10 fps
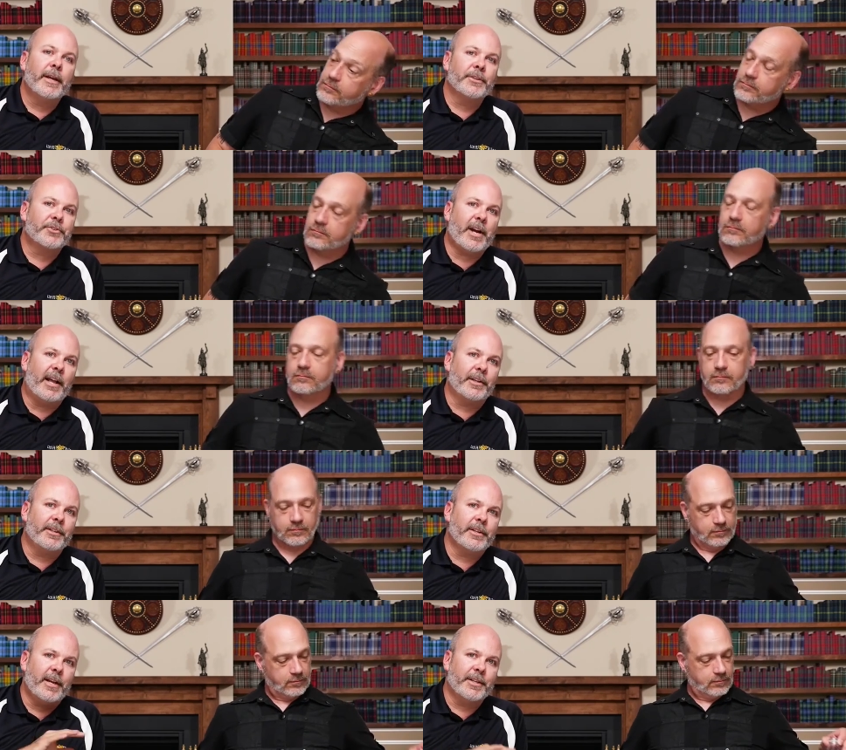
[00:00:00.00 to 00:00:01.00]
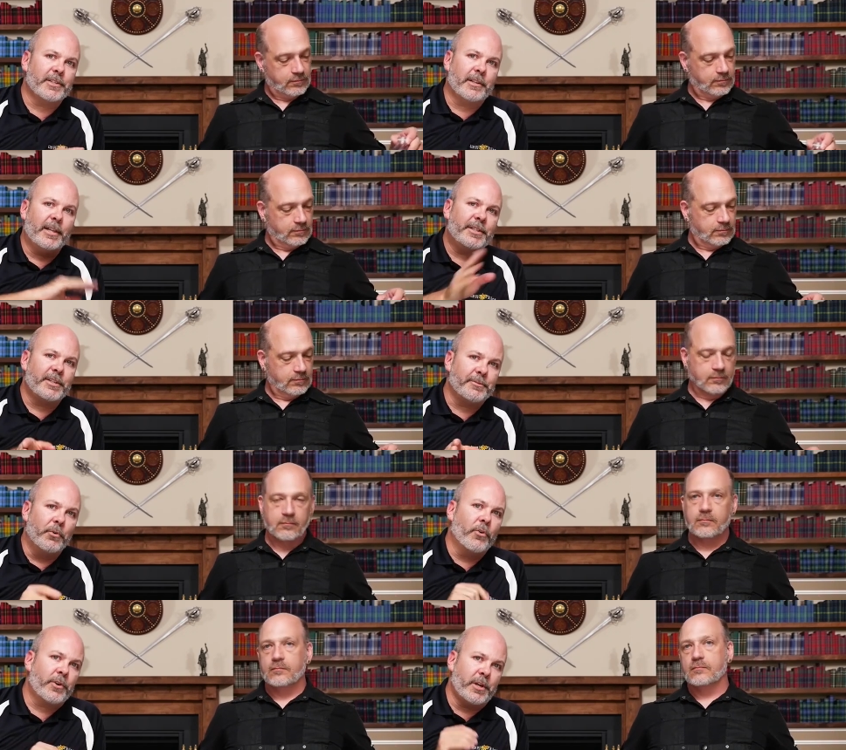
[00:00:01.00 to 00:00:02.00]
Speaker 1: In Scotland, it's less is
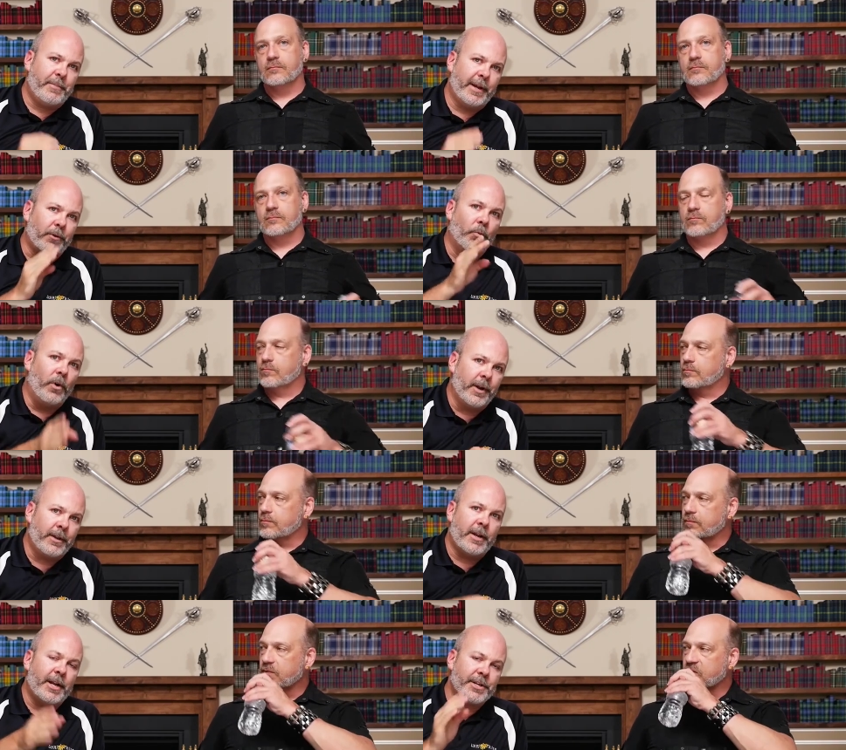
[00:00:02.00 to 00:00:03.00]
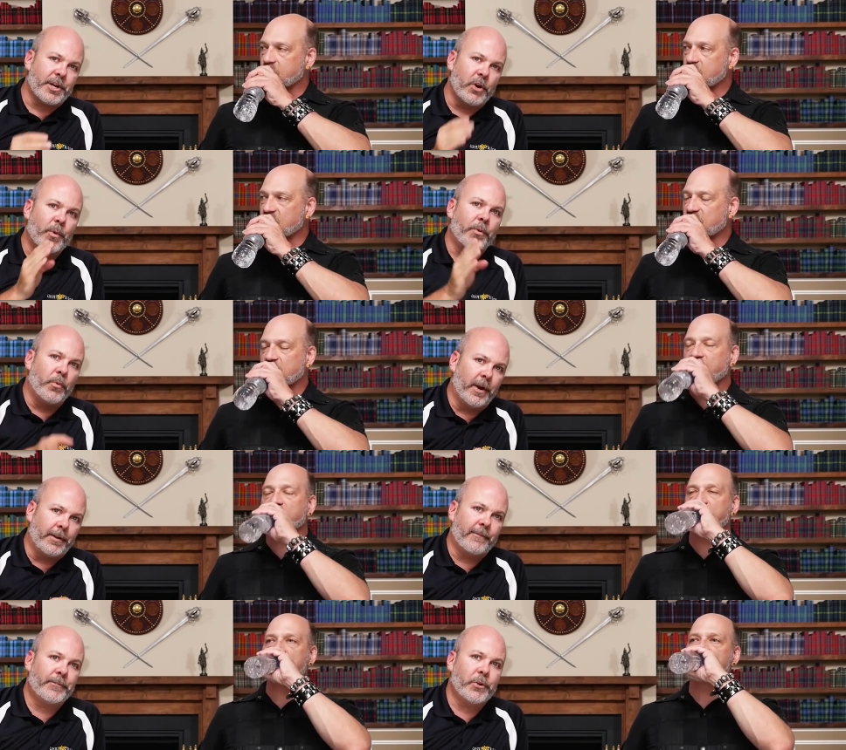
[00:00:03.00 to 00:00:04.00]
more. You pick one and you go with
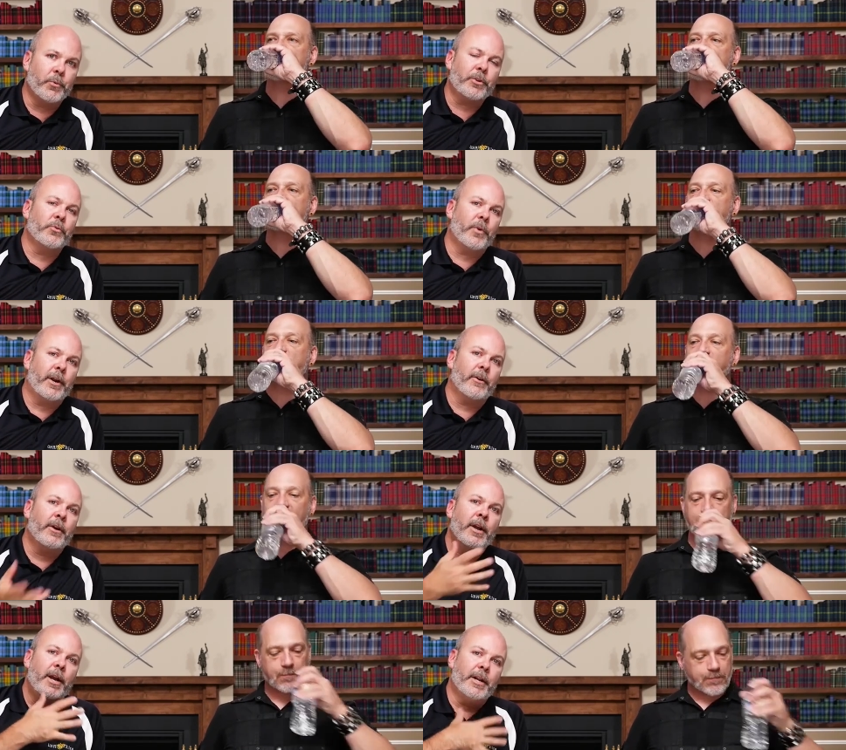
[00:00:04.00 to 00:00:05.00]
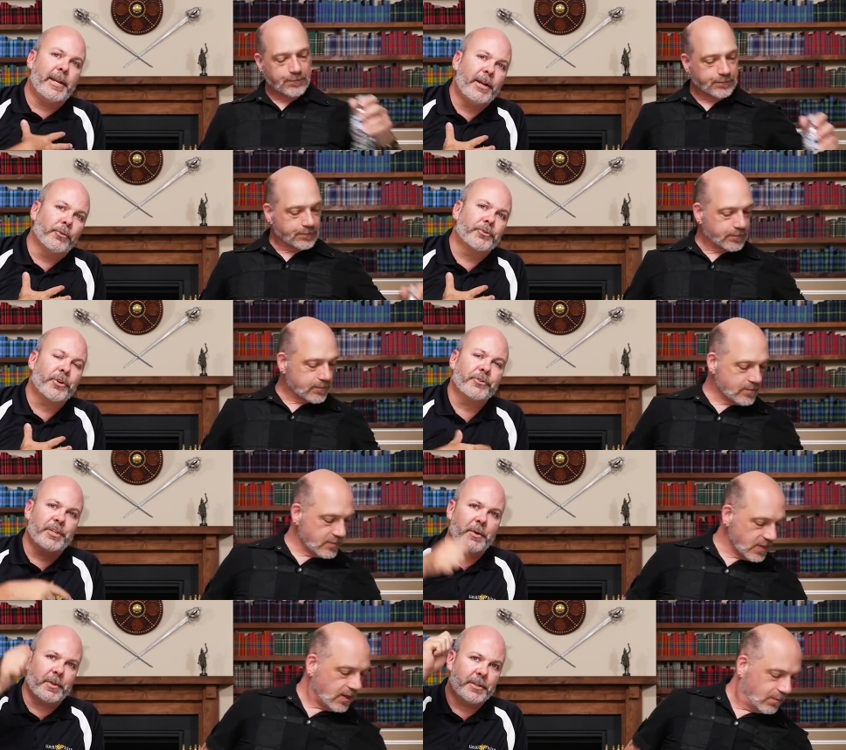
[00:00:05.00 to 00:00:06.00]
one. You wouldn't wear an Eagles
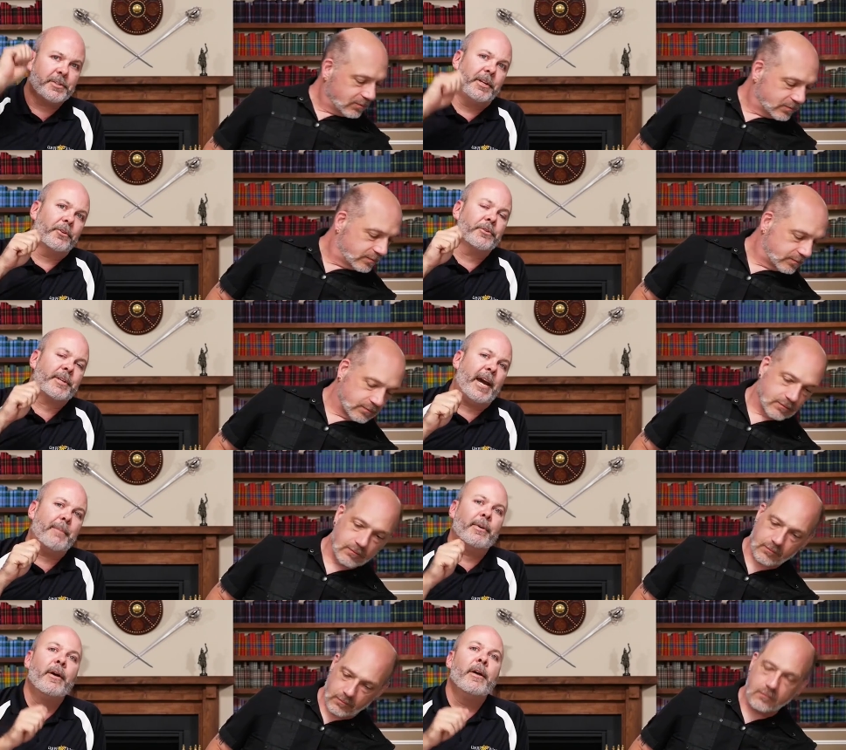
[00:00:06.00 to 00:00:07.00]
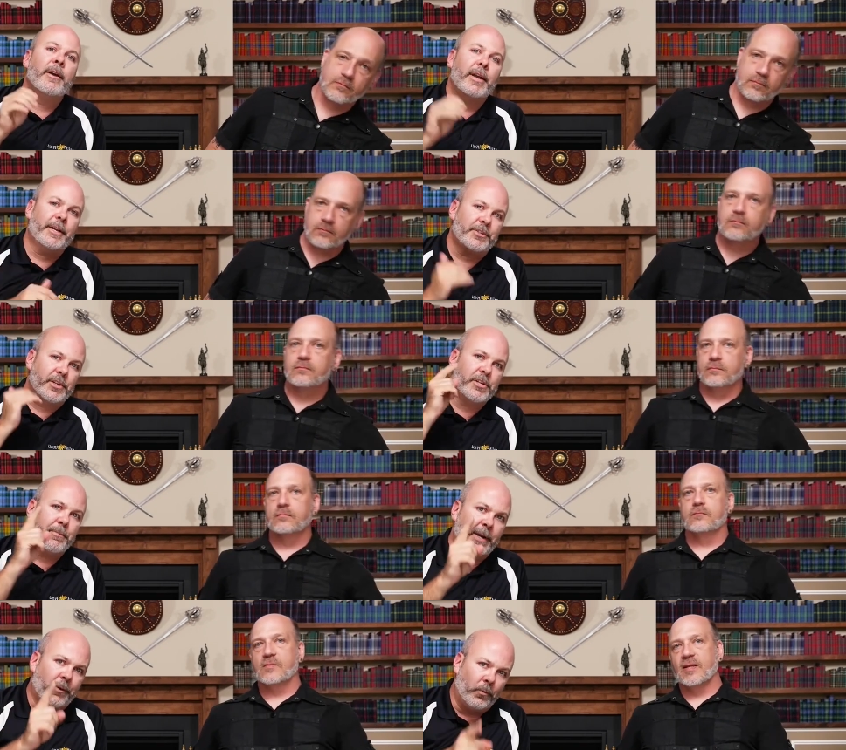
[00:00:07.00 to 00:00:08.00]
jersey with a Steelers cap. It's you
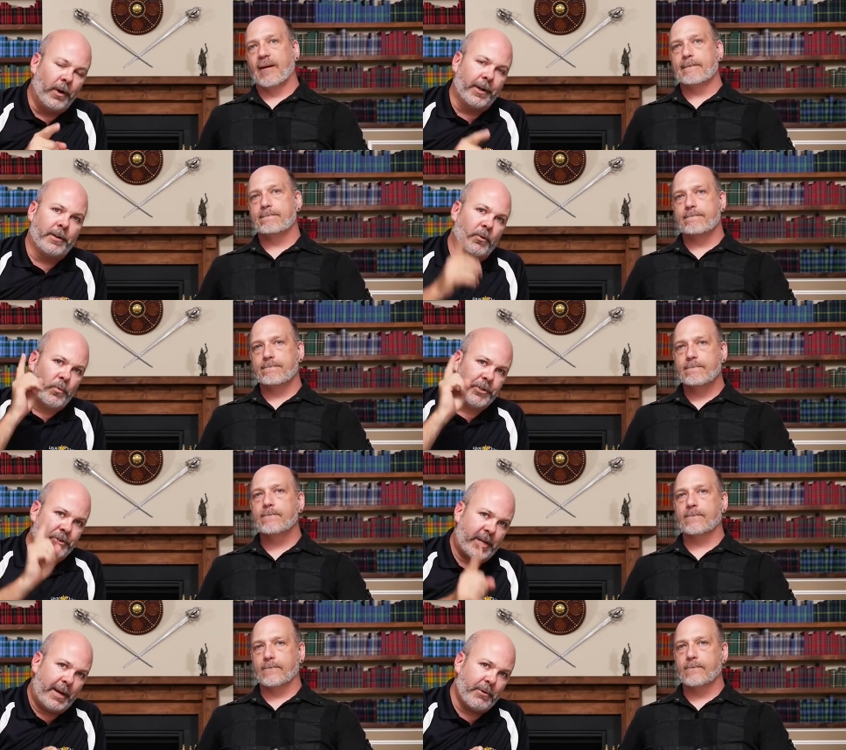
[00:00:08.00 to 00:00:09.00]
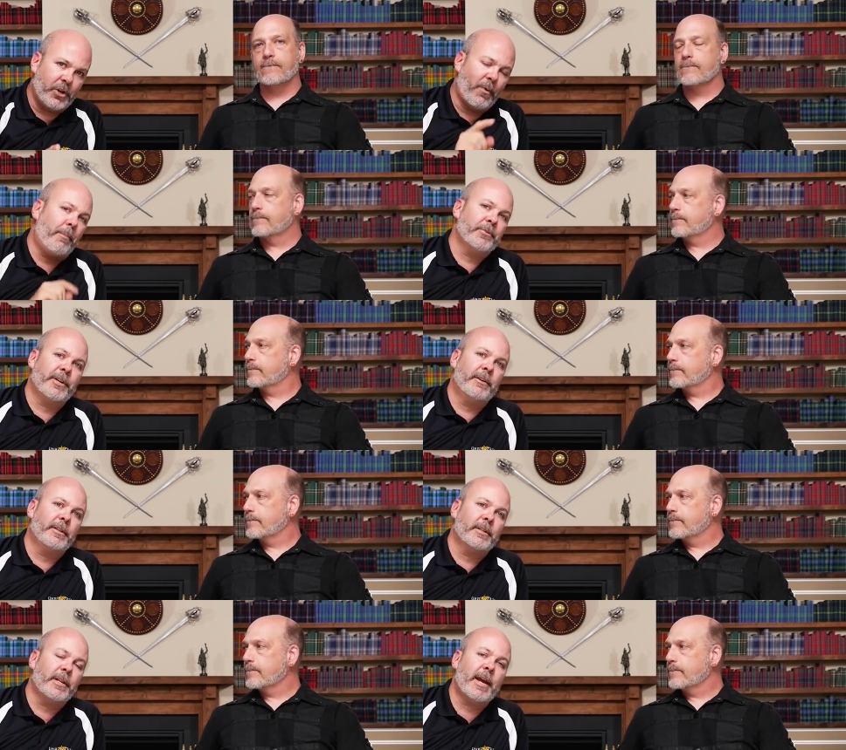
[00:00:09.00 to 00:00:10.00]
pick one. Which team are you
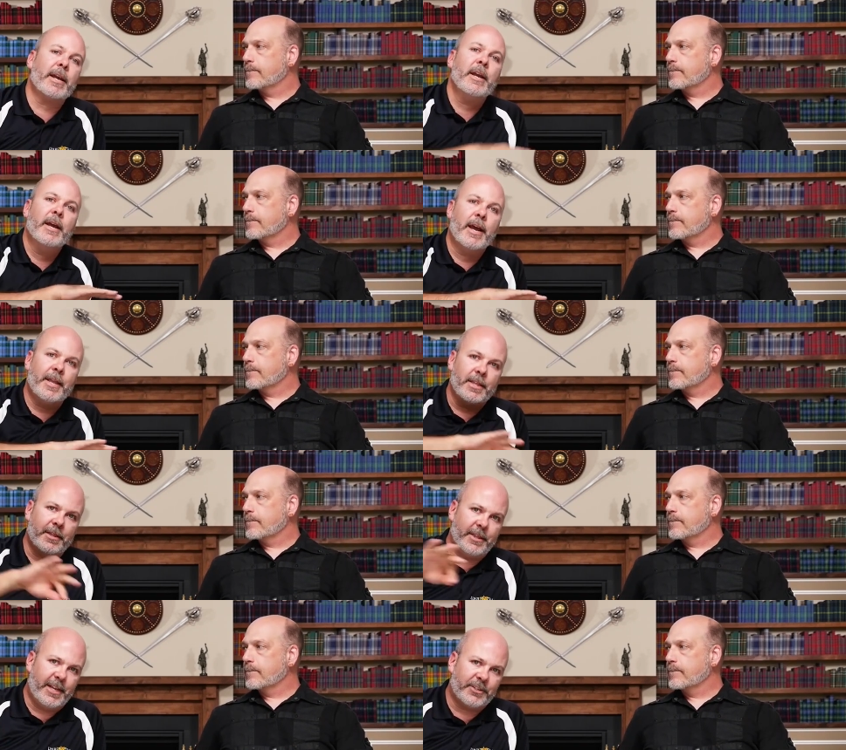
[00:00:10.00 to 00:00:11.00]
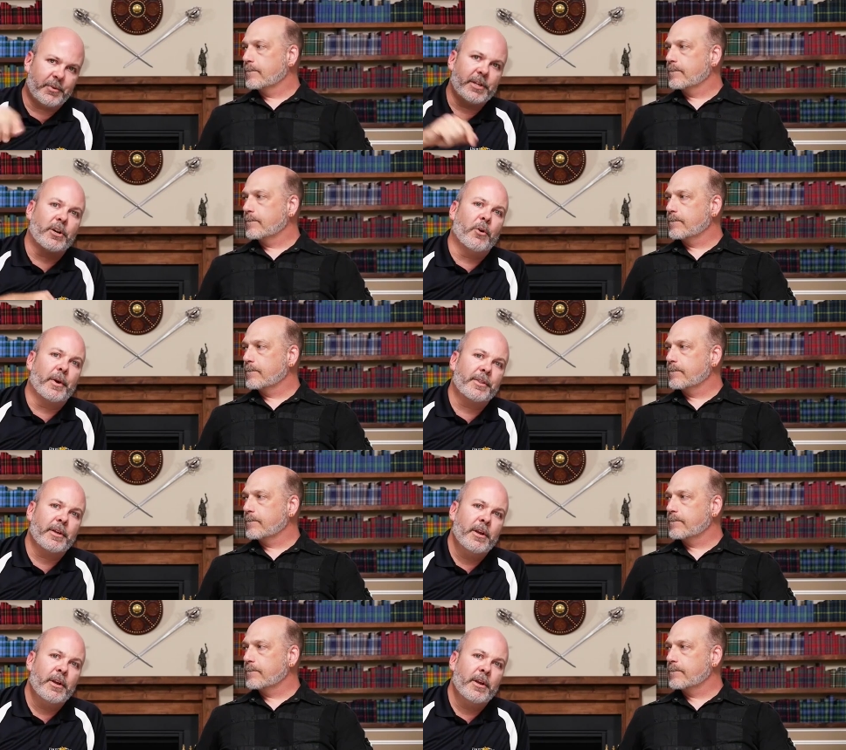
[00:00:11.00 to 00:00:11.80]
representing today? And that's what you go with.